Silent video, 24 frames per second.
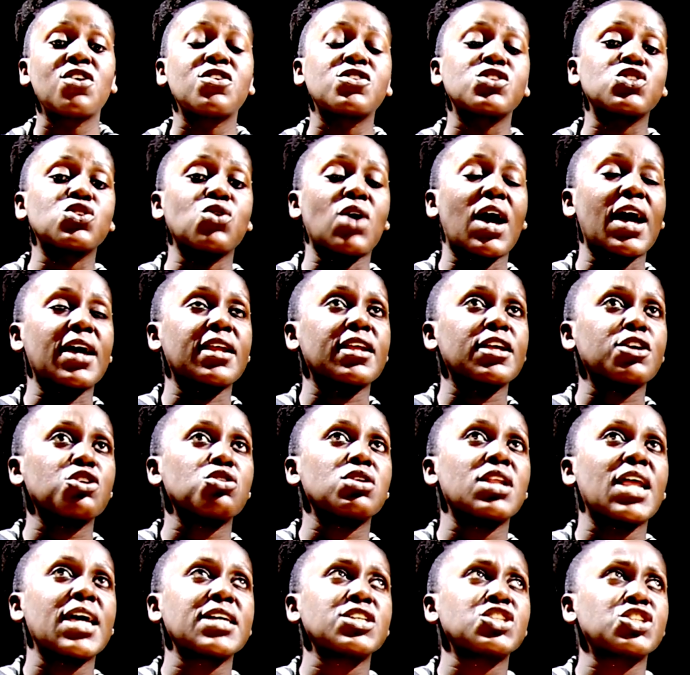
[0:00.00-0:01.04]
So a
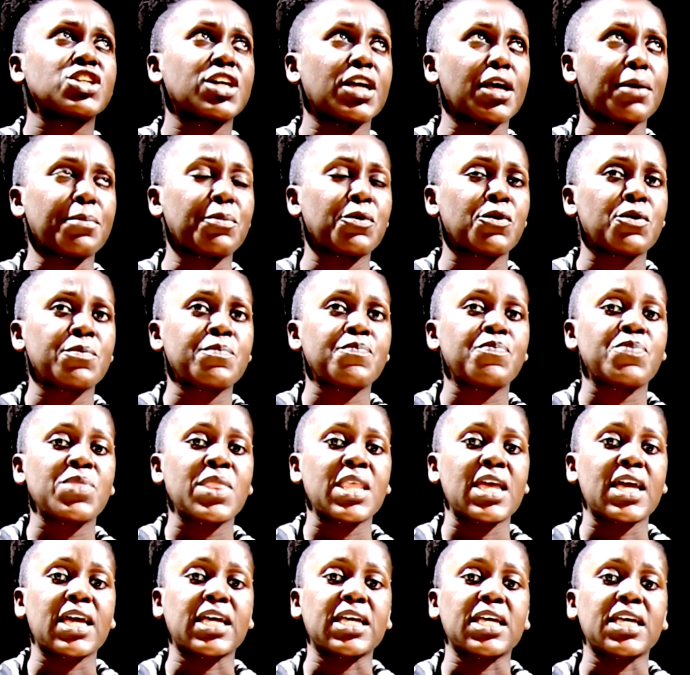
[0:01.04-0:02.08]
regular shape
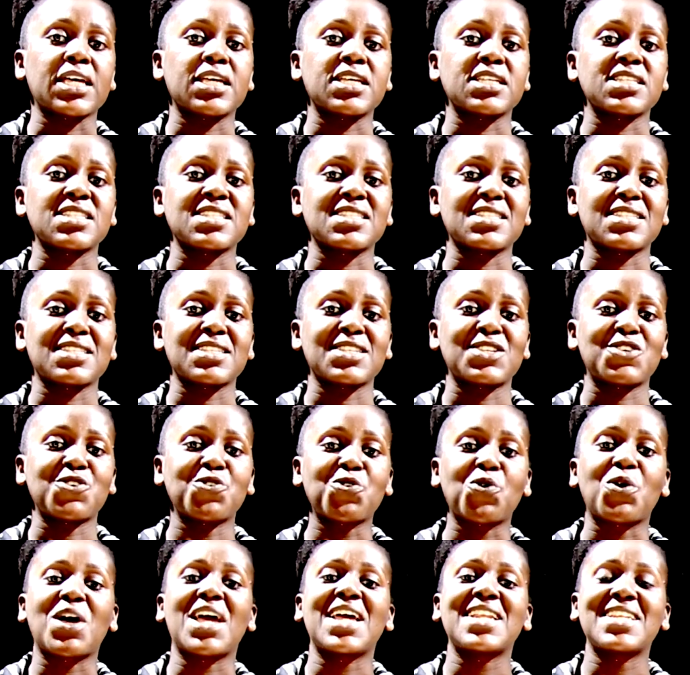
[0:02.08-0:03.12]
is
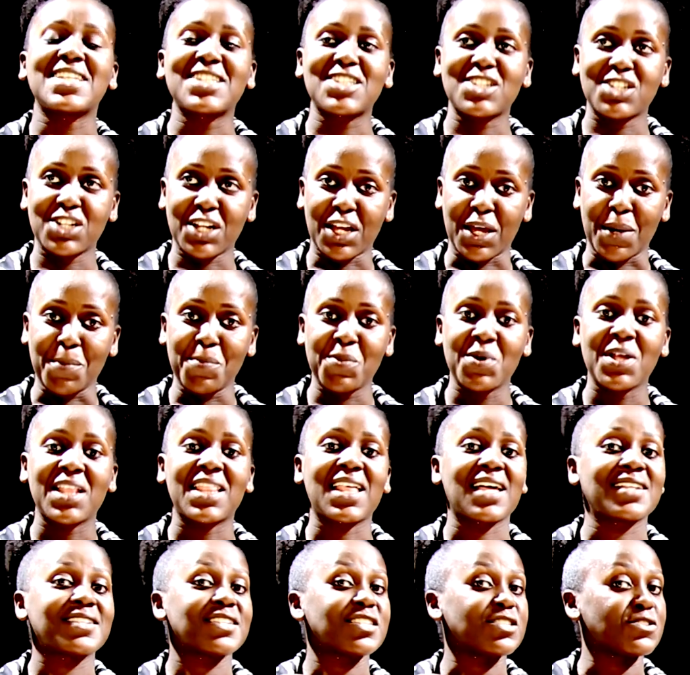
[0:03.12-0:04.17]
any shape
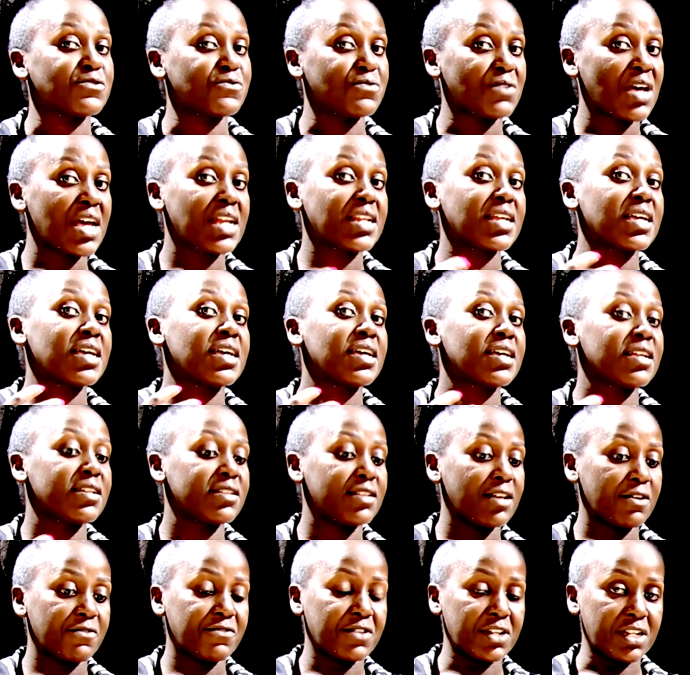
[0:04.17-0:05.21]
that is very
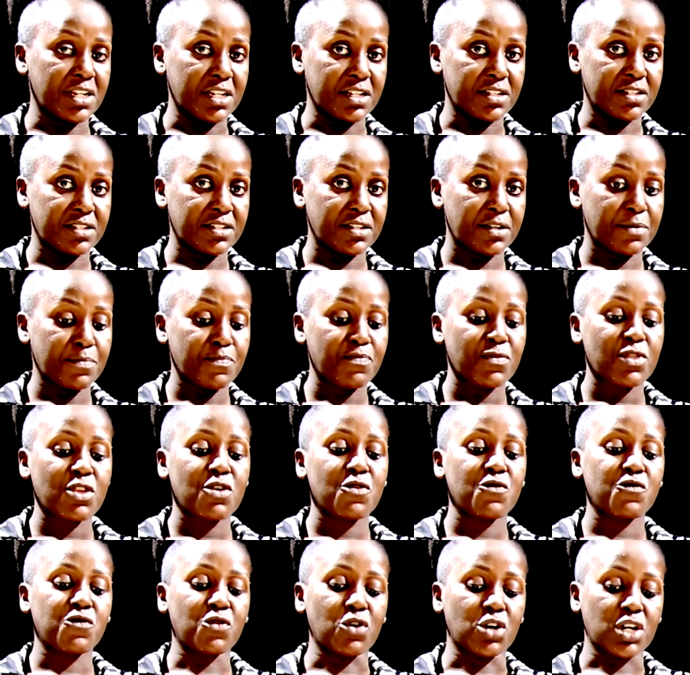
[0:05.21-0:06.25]
definite.
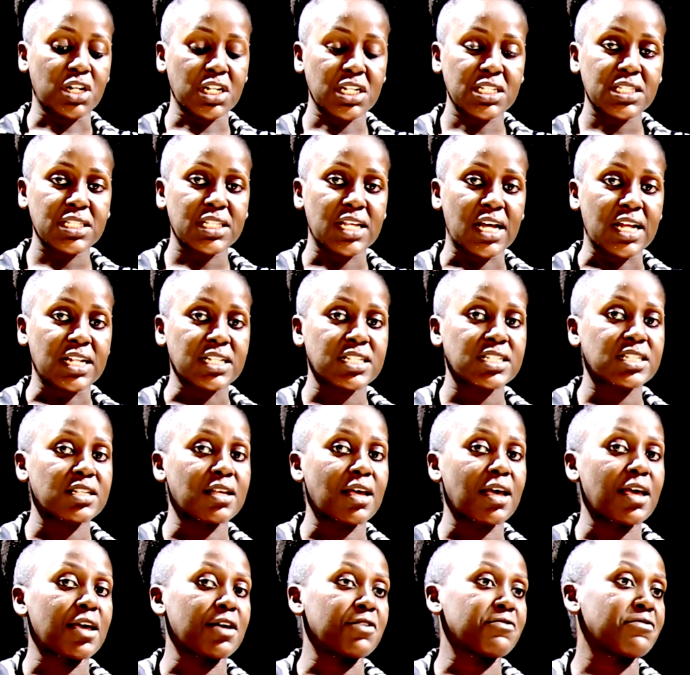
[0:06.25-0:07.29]
For instance,
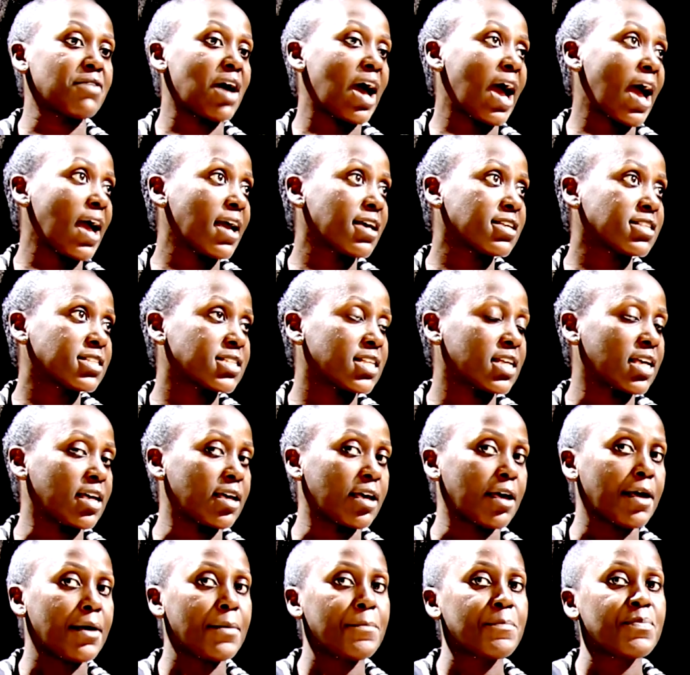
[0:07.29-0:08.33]
if I
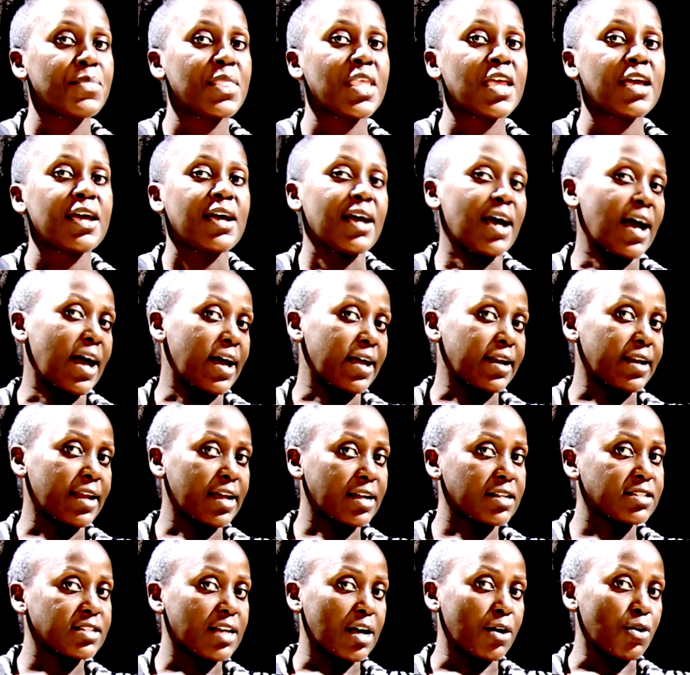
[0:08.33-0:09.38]
say a
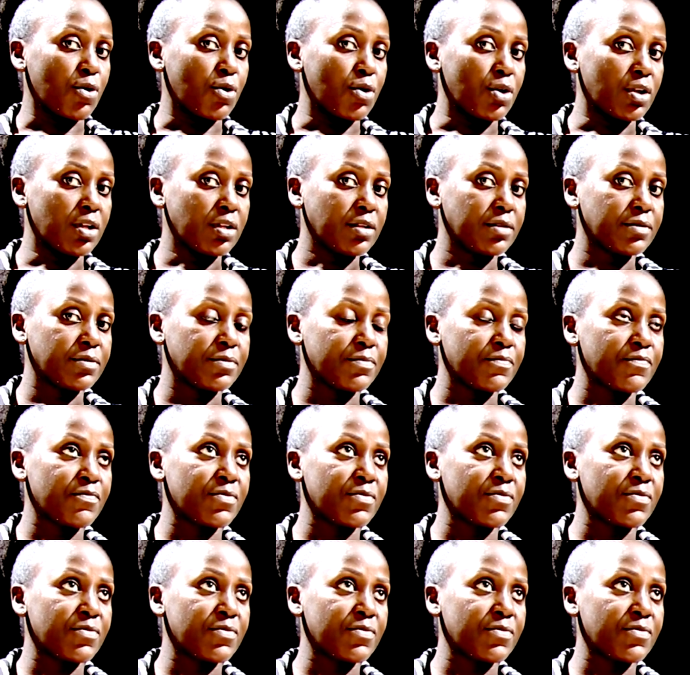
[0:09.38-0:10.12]
rectangle,